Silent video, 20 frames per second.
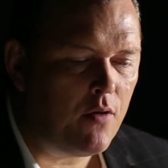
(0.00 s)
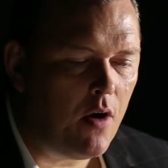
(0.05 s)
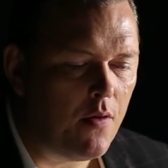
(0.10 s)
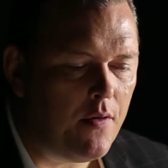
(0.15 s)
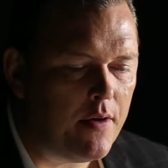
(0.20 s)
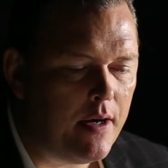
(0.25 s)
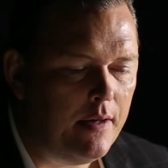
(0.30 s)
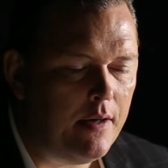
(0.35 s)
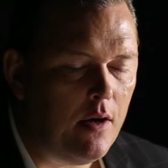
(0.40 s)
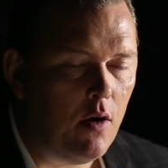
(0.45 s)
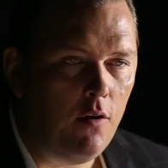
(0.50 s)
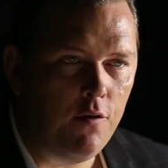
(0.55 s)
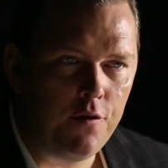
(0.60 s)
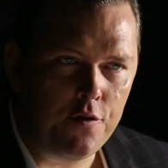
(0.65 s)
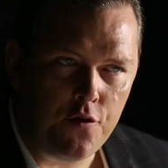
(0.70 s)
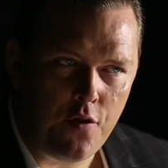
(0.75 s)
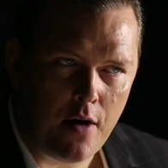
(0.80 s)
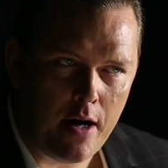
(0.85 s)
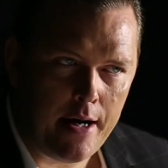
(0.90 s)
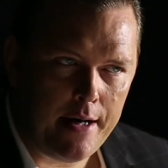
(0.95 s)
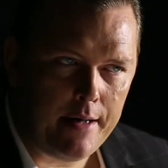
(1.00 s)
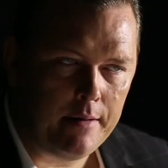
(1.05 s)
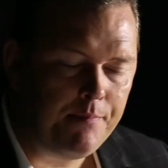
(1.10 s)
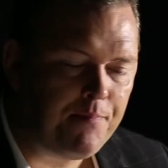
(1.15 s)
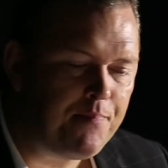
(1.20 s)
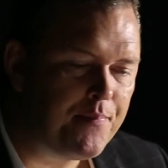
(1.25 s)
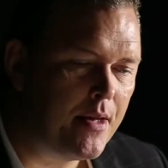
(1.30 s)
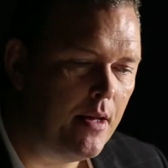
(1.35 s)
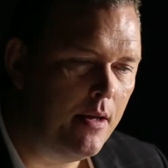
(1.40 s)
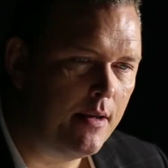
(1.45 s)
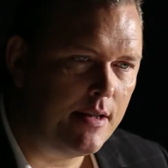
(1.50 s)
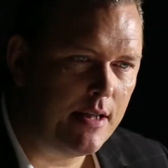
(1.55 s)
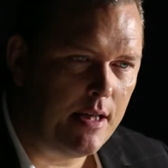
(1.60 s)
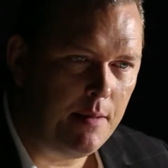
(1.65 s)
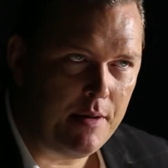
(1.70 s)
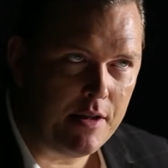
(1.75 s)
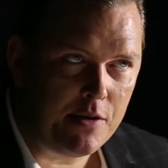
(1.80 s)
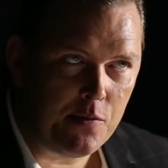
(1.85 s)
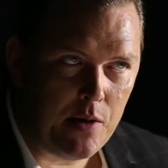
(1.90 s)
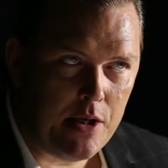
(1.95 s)
rather in the off-dry,
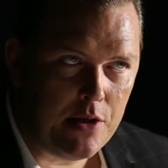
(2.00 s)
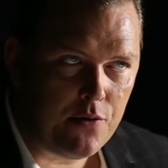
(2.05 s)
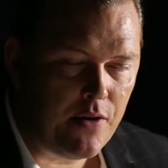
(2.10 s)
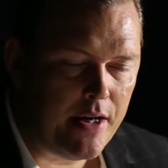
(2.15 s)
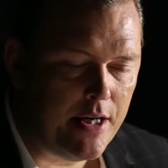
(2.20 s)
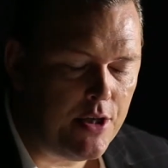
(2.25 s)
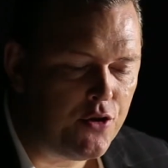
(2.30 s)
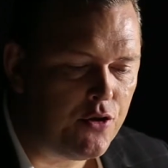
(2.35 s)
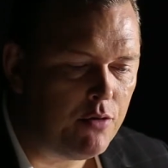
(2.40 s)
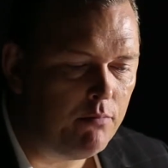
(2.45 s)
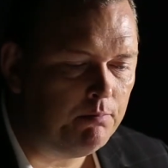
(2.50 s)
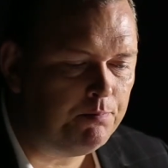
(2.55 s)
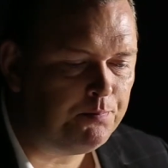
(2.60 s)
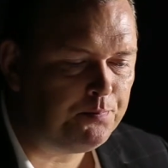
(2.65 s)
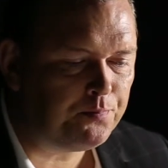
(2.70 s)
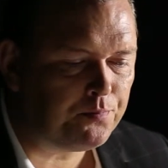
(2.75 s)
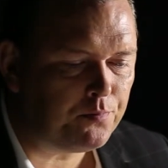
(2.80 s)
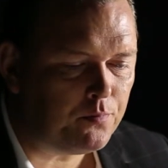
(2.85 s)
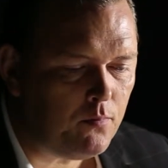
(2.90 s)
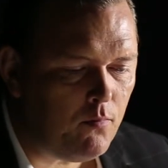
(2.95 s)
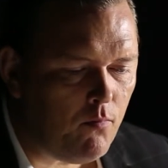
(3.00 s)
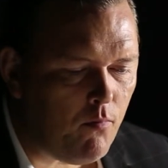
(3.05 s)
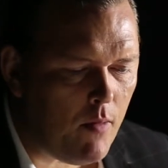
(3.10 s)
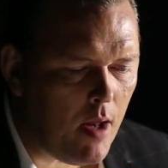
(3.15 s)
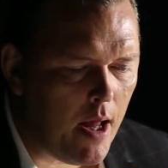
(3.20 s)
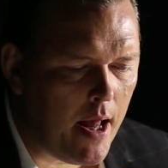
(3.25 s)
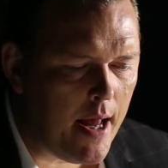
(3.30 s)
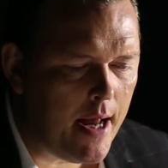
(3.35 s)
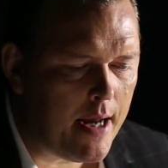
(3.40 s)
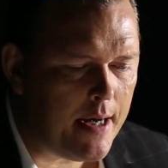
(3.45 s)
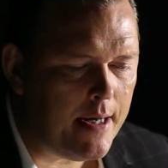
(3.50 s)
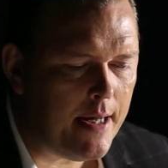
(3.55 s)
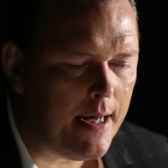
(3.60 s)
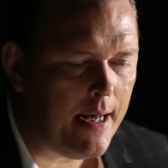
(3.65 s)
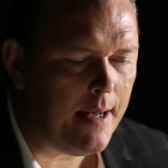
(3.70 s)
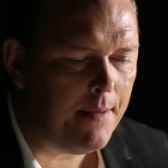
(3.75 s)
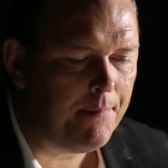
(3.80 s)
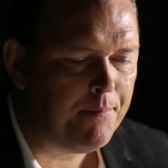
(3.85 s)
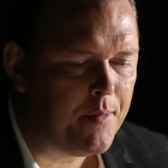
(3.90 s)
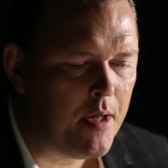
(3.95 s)
semi-sweet range. And
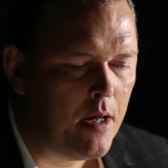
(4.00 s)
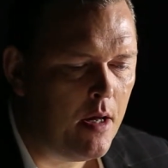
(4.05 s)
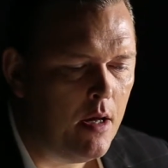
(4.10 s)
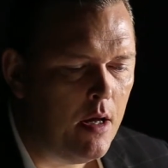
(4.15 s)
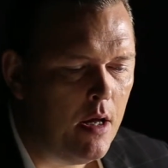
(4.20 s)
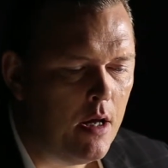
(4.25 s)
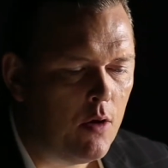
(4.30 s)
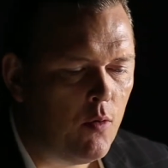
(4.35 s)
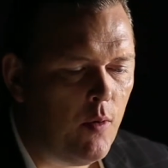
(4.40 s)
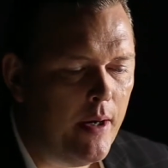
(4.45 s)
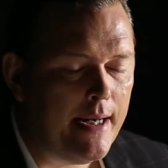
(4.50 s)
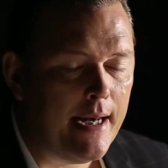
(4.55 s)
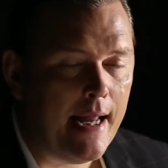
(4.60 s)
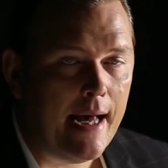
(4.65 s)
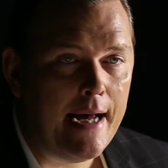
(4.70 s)
quite